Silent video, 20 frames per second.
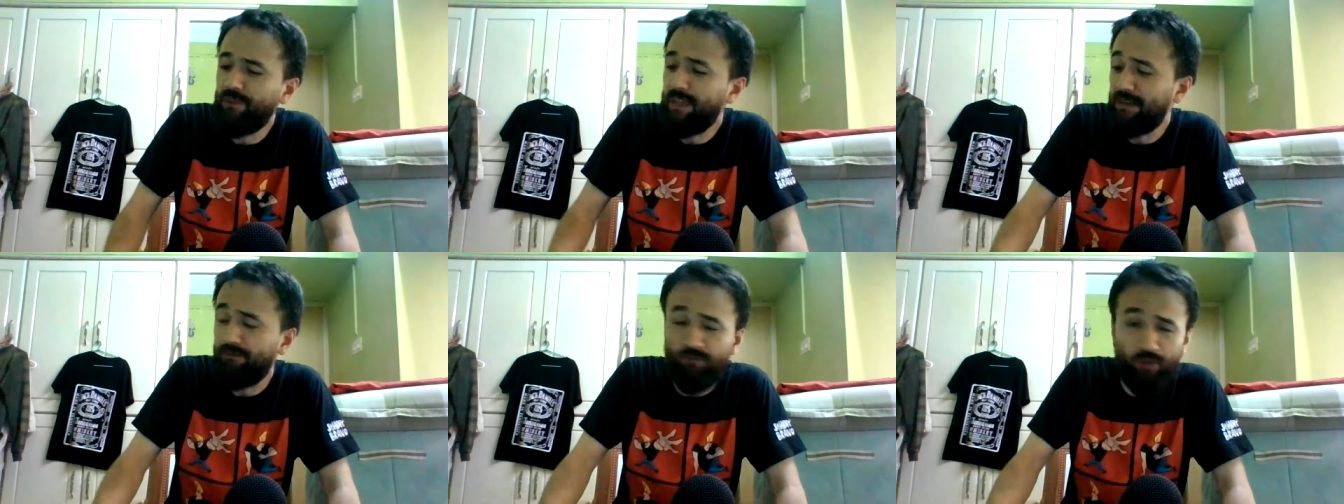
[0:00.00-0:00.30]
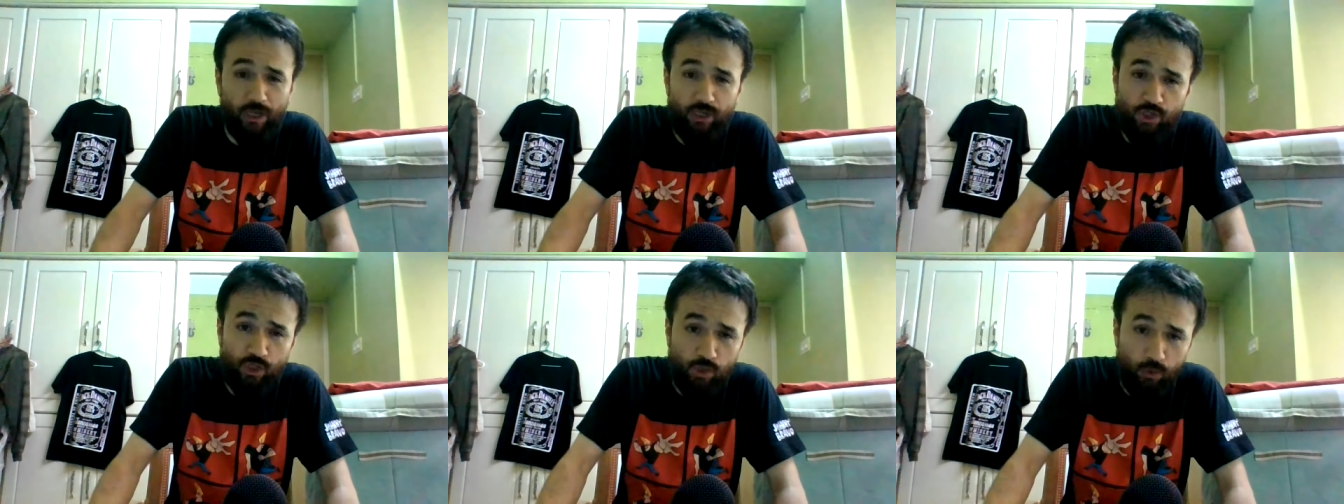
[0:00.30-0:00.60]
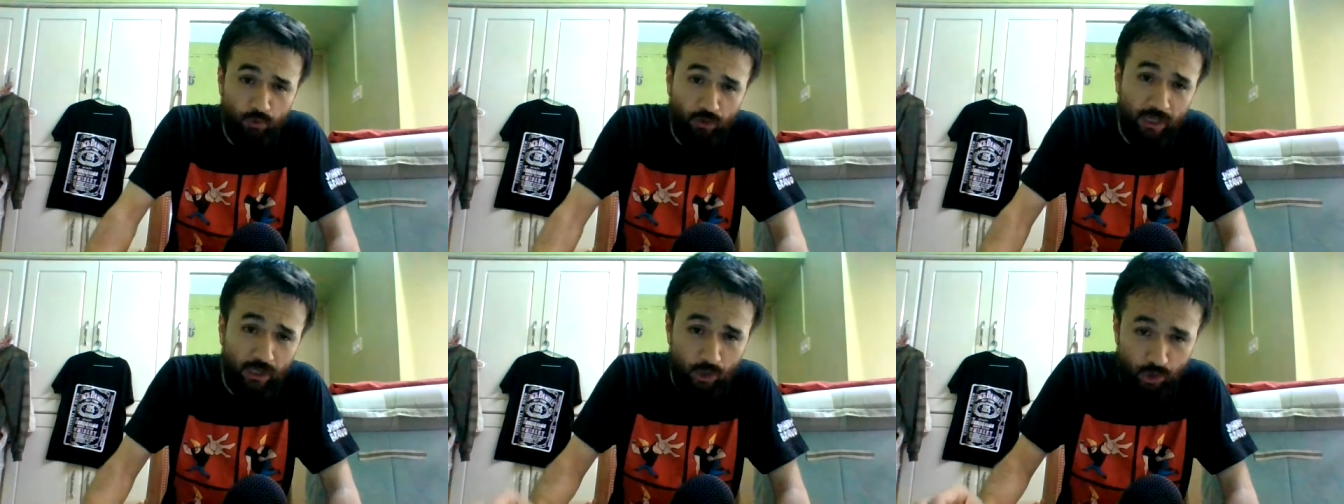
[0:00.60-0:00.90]
the inflation
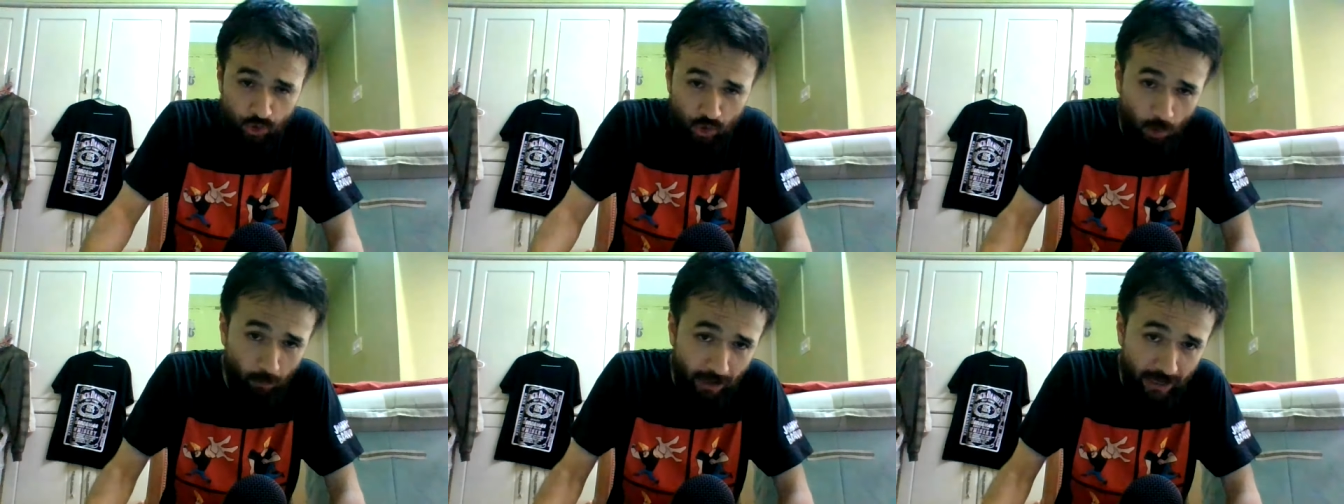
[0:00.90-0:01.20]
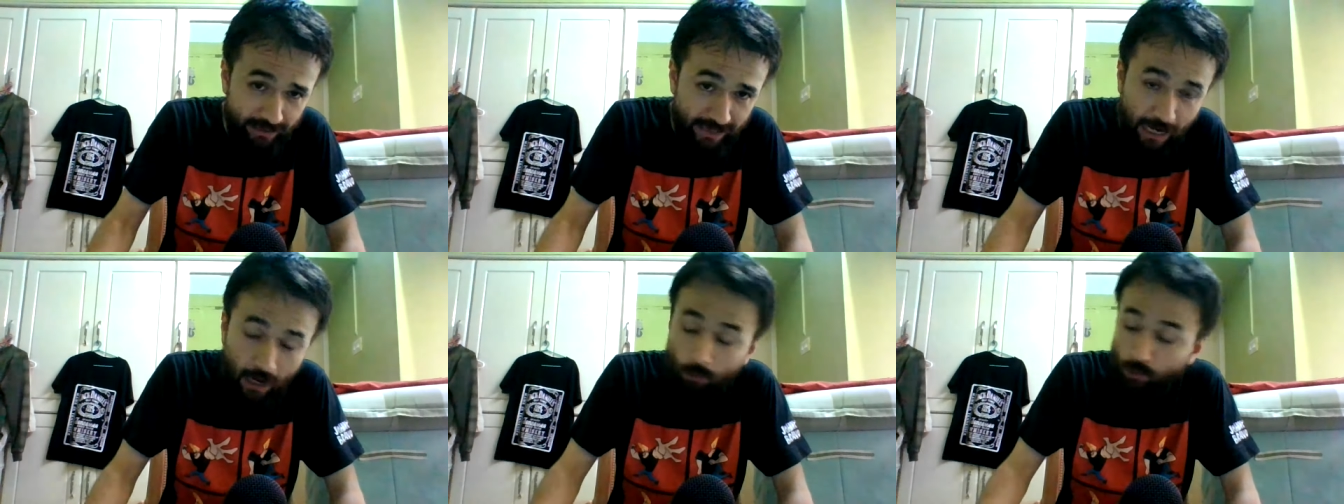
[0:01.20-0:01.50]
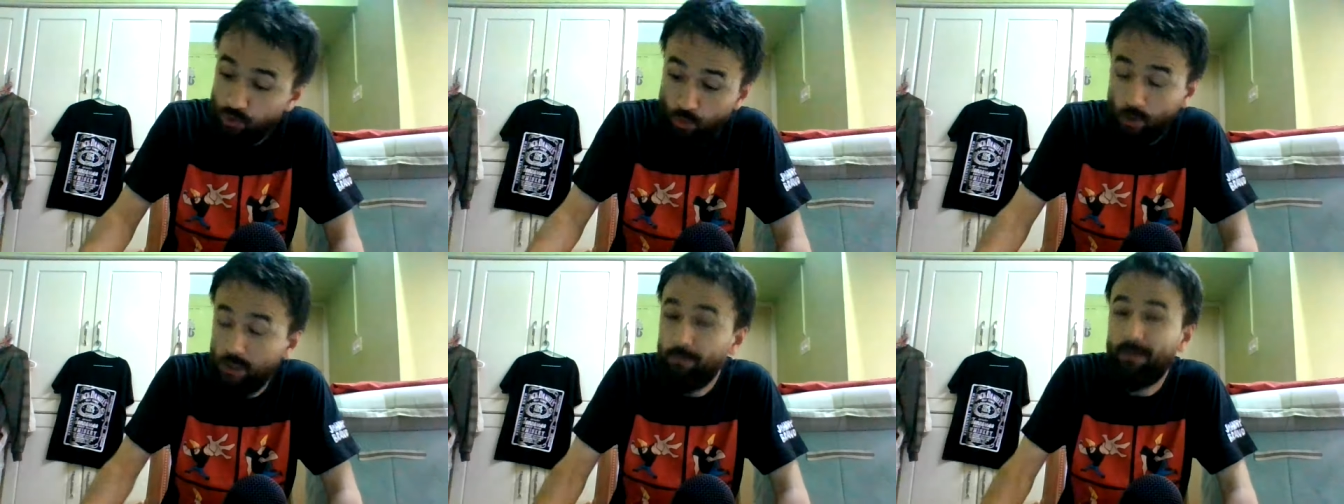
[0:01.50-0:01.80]
you think is so bad now
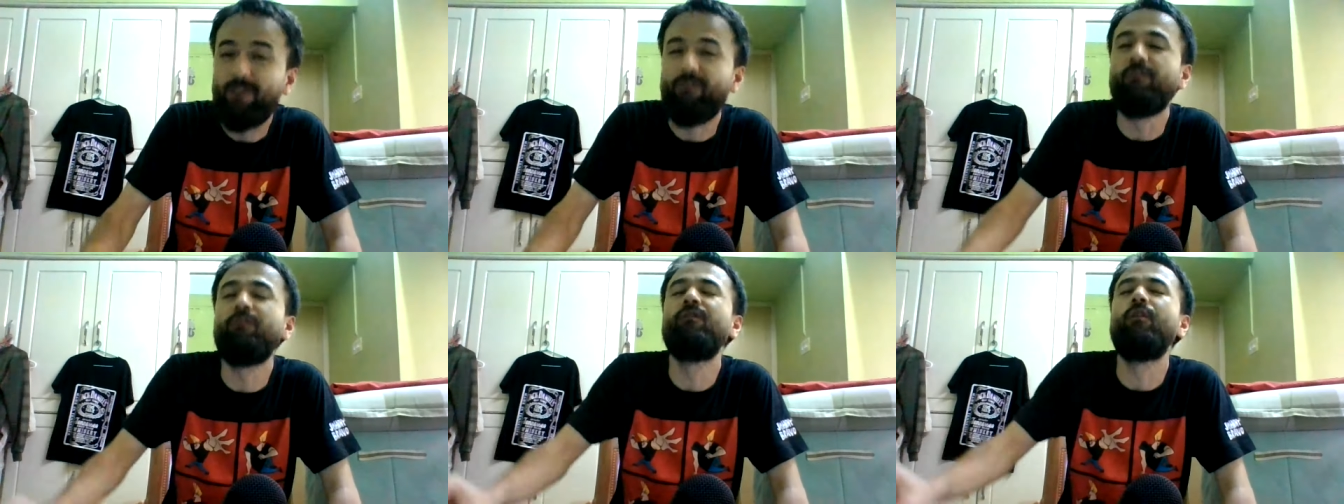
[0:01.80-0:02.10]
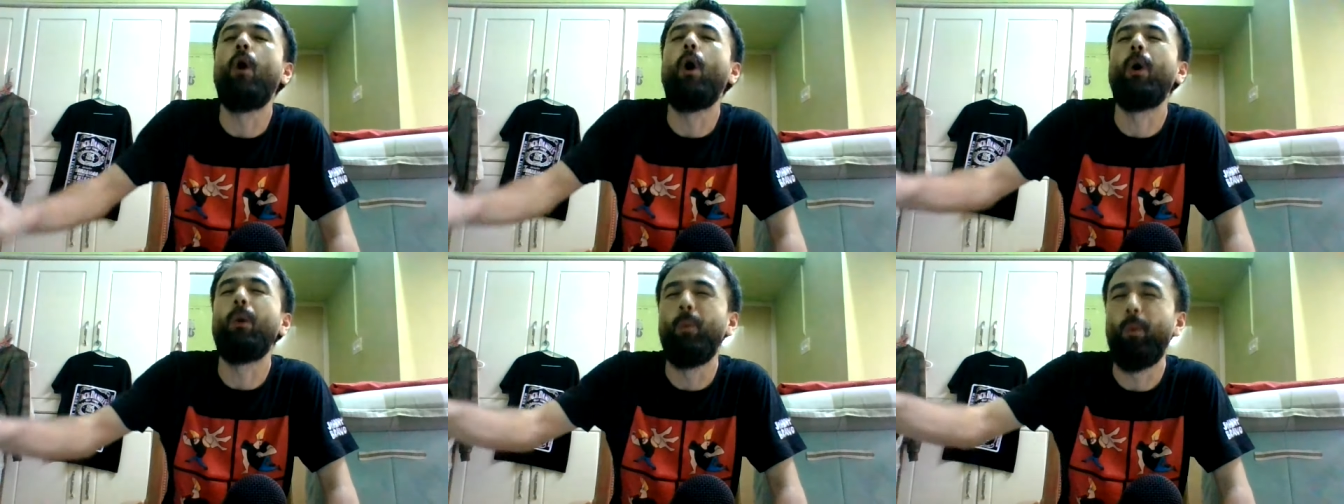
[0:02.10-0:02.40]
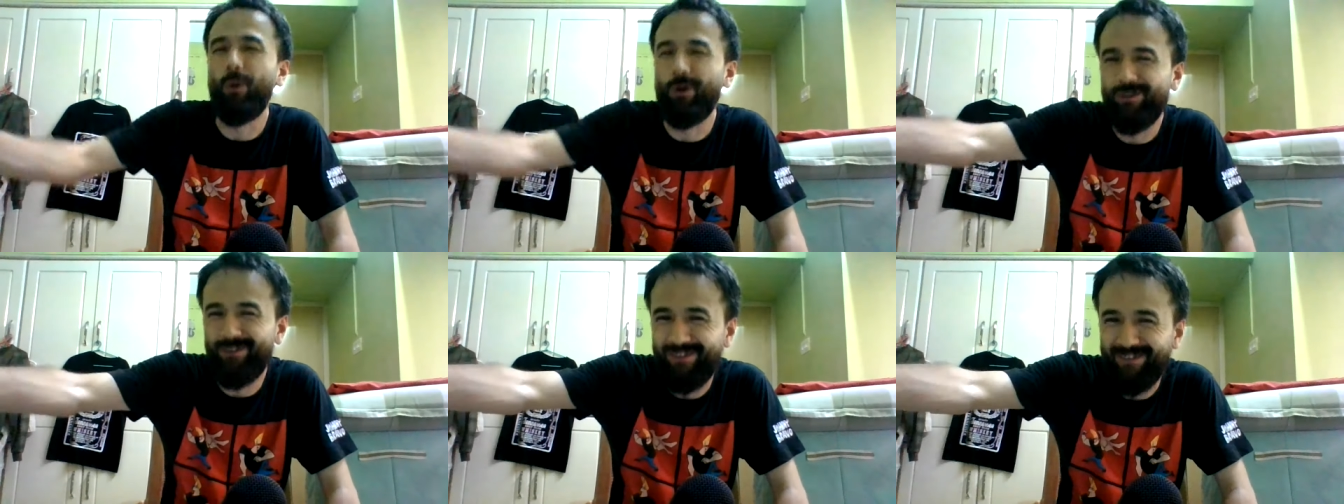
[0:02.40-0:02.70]
is going to be far
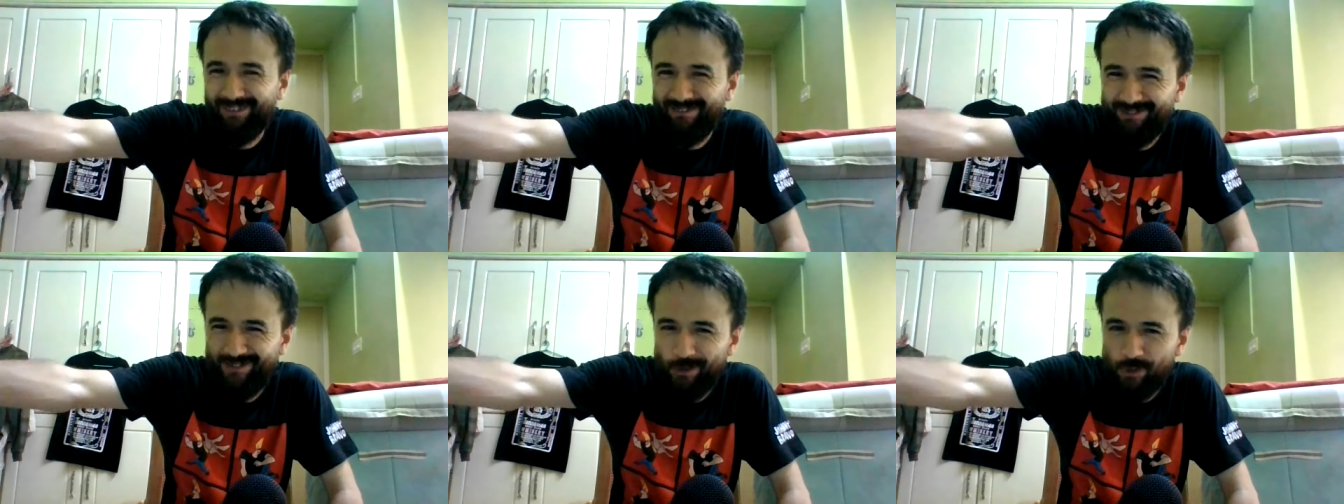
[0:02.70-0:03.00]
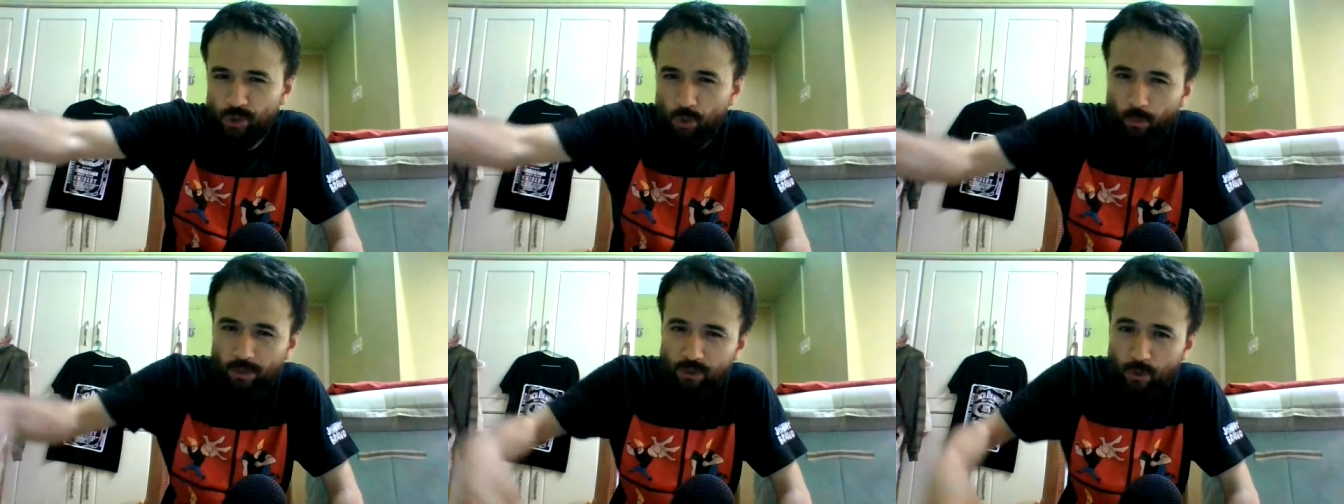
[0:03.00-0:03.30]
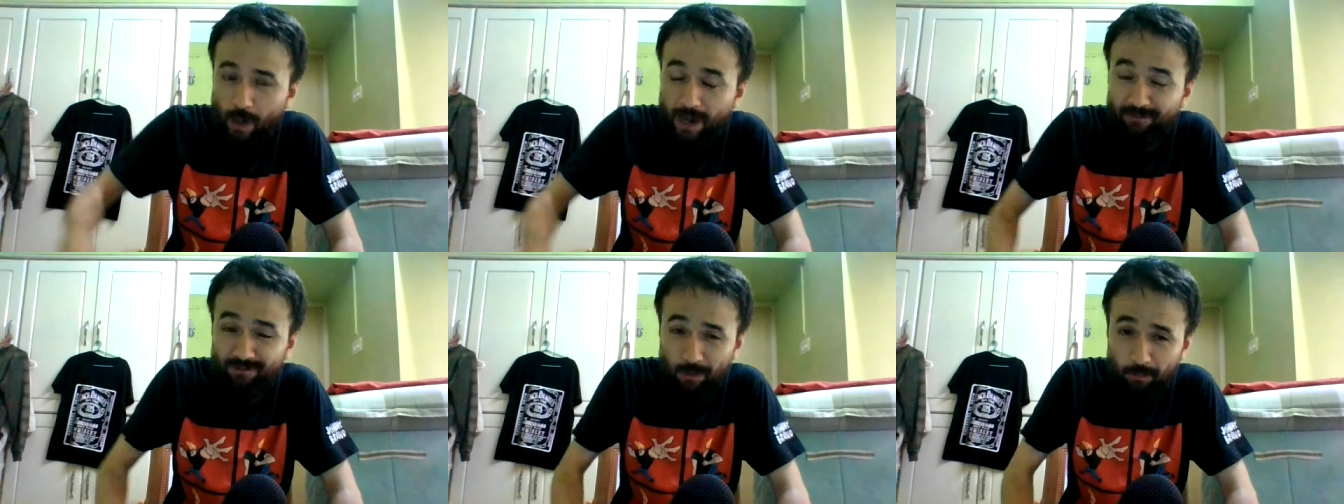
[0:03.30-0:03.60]
worse in the future when
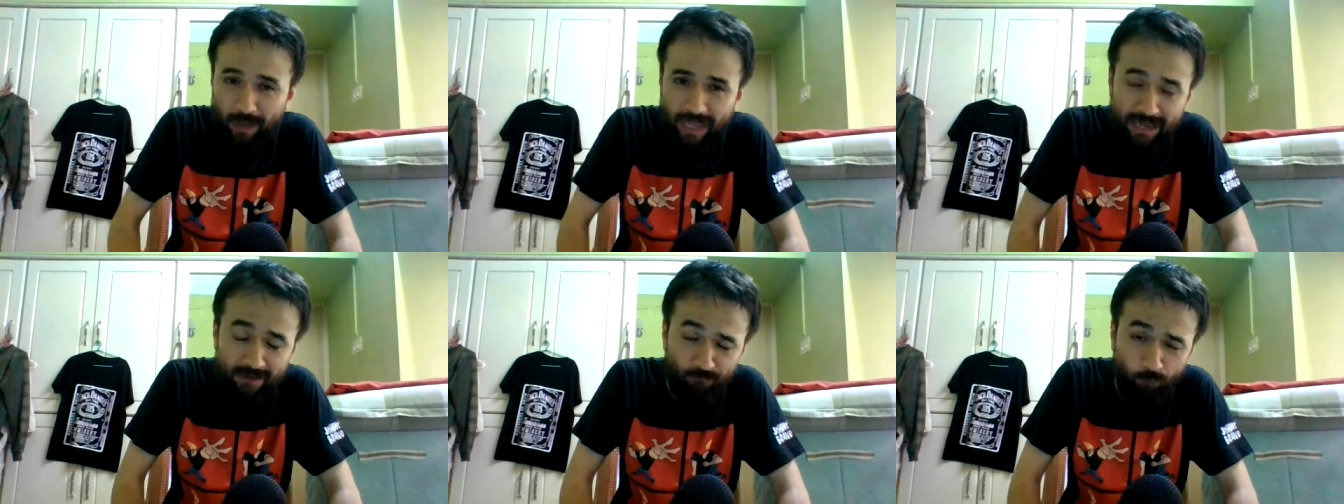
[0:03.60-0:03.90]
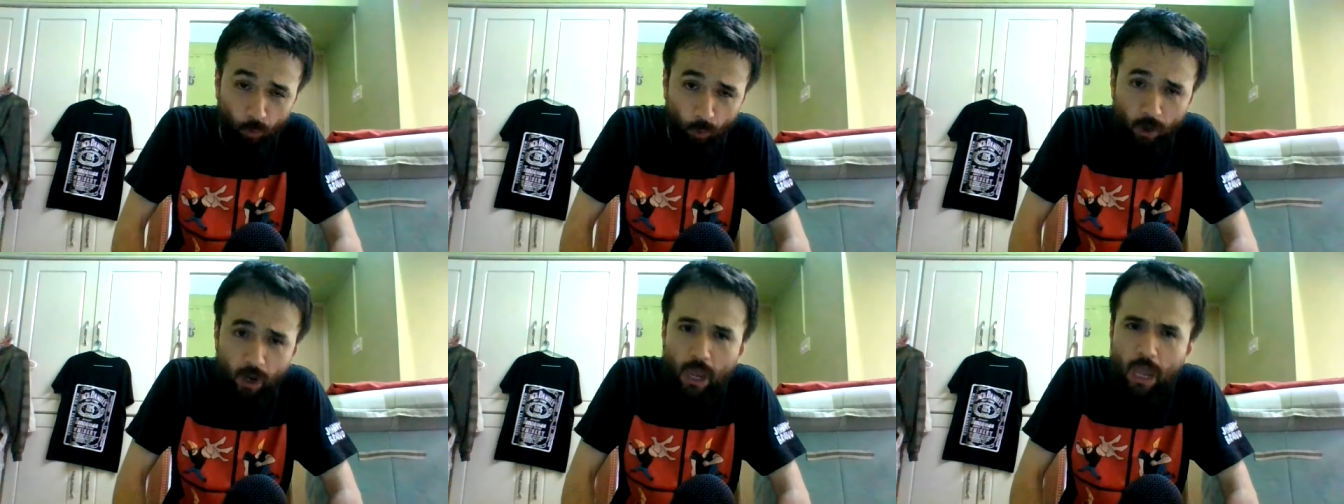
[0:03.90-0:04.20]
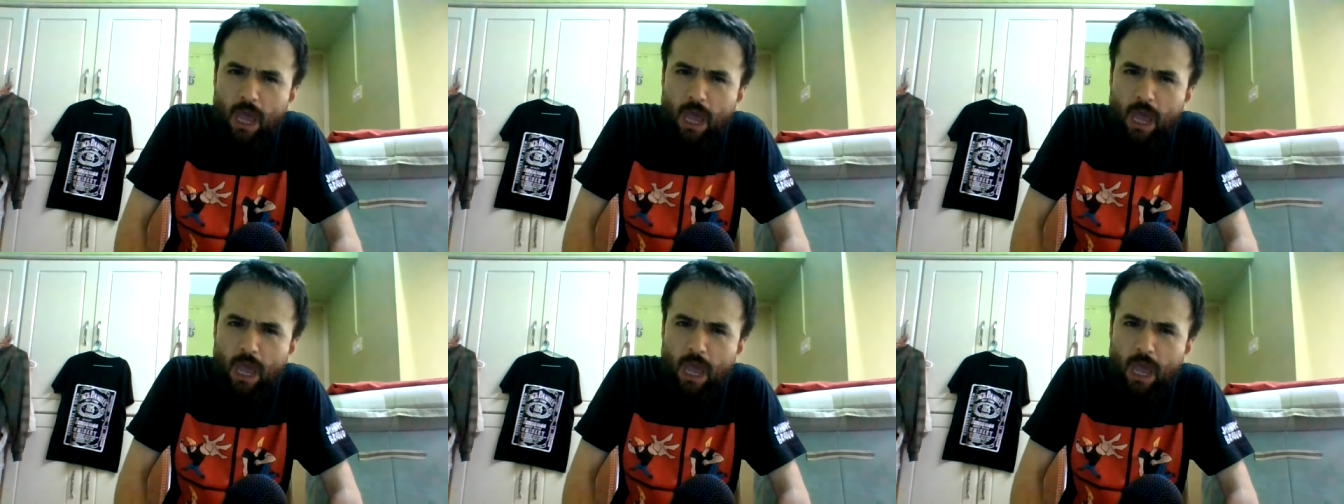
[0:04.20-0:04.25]
you have to pay for